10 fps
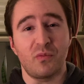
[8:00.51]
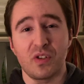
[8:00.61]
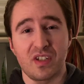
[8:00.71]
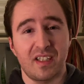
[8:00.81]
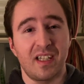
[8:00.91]
what
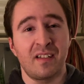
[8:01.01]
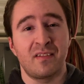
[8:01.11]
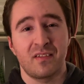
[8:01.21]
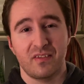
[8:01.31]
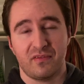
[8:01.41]
you can
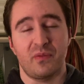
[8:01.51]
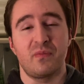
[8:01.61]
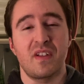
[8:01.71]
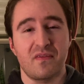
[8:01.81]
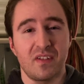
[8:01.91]
from
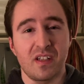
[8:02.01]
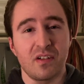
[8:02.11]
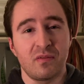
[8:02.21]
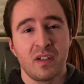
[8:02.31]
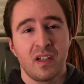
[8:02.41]
this video.
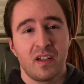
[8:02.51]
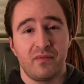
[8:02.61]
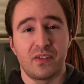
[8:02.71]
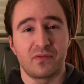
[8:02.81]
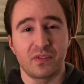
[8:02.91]

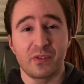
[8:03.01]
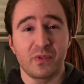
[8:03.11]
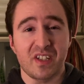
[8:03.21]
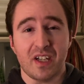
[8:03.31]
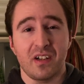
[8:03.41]
Feel free to
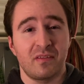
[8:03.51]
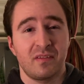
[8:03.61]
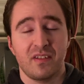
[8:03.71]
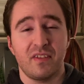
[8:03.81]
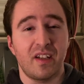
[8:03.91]
reach out
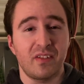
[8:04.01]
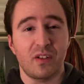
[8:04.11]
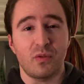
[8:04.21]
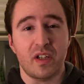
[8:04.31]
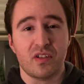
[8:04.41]
if you have any
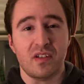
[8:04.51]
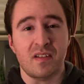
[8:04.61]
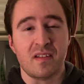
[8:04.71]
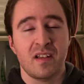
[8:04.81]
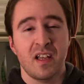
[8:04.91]

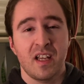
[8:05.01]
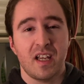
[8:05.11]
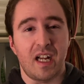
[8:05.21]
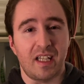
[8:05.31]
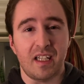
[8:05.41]
questions.
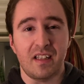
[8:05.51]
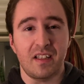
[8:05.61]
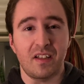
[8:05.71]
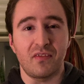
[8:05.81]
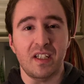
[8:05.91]
And I can't think
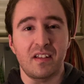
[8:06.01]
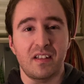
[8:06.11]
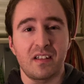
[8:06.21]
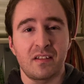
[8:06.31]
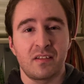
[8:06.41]
of
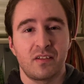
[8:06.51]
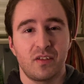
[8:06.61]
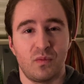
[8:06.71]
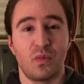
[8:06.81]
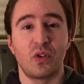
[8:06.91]
anything
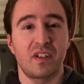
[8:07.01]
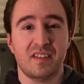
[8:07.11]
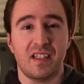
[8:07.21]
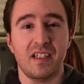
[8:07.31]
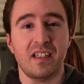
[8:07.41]
more
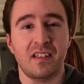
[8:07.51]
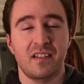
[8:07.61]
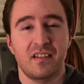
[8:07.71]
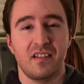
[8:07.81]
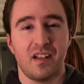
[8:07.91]
exciting
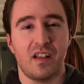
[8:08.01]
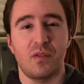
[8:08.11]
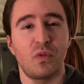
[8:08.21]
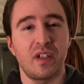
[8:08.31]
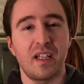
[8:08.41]
than
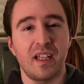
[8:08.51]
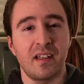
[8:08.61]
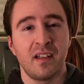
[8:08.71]
one day,